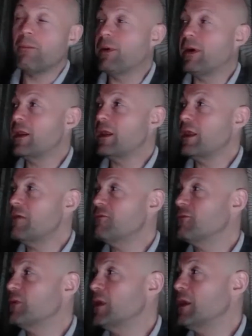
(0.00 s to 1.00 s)
But
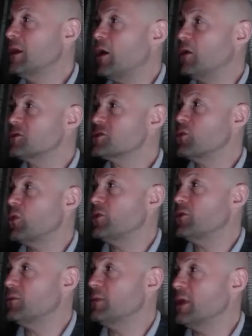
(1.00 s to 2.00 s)
if we also want
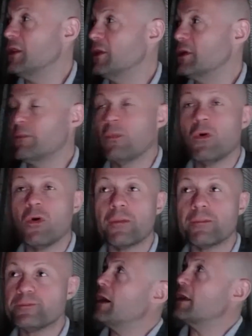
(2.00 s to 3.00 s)
to be a little
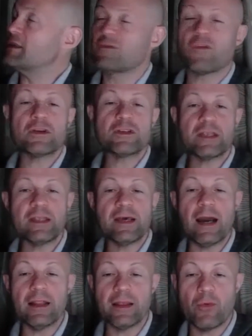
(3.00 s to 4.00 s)
more, I guess,
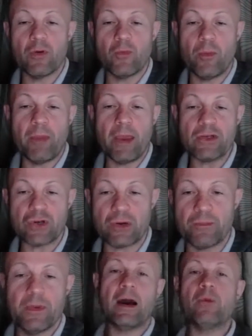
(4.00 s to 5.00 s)
versatile in what we measure,
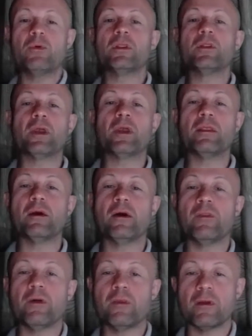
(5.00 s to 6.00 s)
I would look at
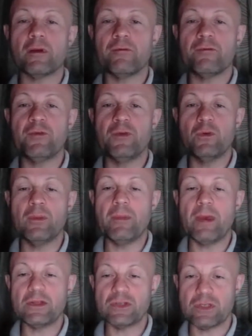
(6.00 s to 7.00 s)
another few
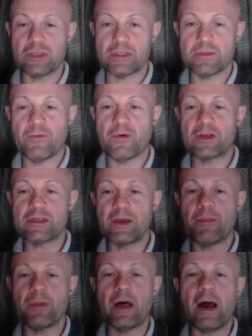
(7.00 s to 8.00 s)
dimensions. For
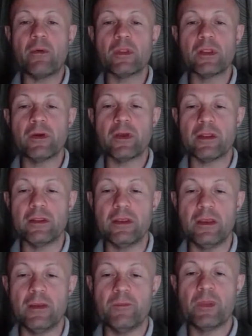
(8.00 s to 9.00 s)
example, I would look at
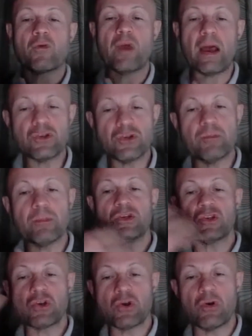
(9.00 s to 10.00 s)
the gradual
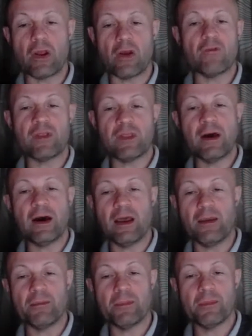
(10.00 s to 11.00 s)
maturity over
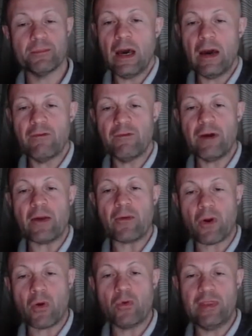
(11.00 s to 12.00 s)
time of
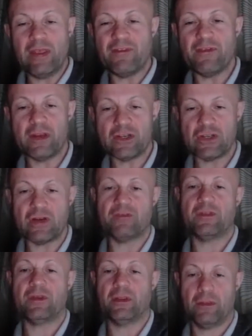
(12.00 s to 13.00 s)
our own definition of
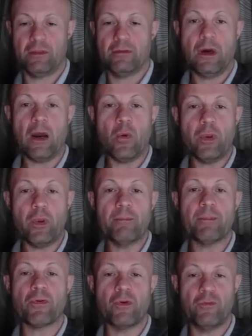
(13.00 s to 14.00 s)
done. Are we
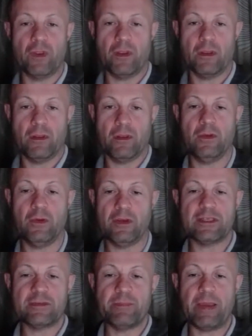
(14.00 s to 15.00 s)
improving to
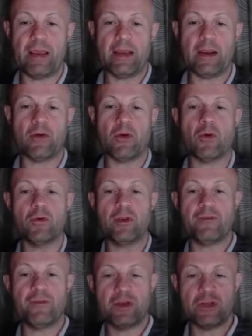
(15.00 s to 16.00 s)
expand our own
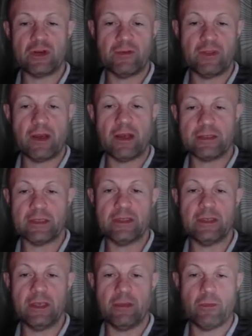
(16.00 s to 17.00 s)
definition of done as a
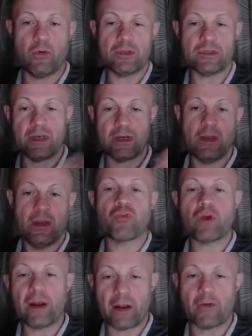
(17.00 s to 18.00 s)
team or as a
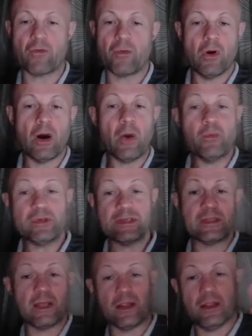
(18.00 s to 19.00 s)
product group? Or are we
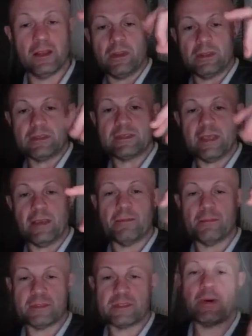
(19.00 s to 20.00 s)
still in the
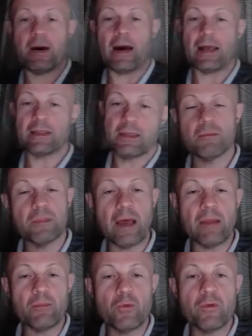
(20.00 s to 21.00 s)
same spot,
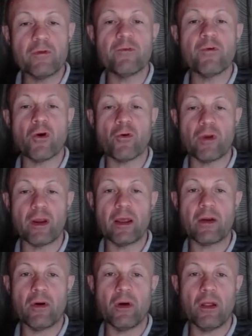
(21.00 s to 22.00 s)
not moving forward at
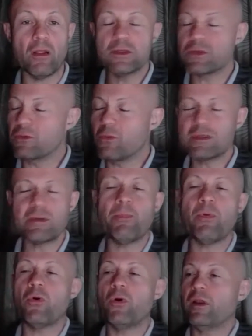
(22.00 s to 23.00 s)
all? So what's the
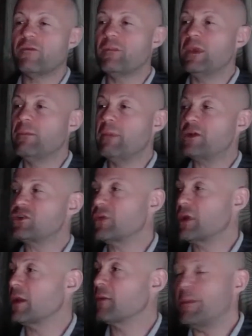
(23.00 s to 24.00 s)
point of me
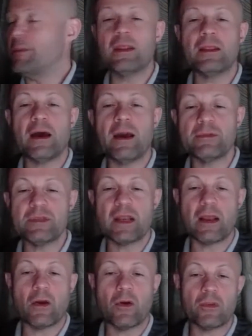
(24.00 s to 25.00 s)
measuring how many times did I
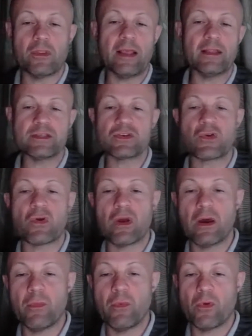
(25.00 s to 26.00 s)
go to daily scrum,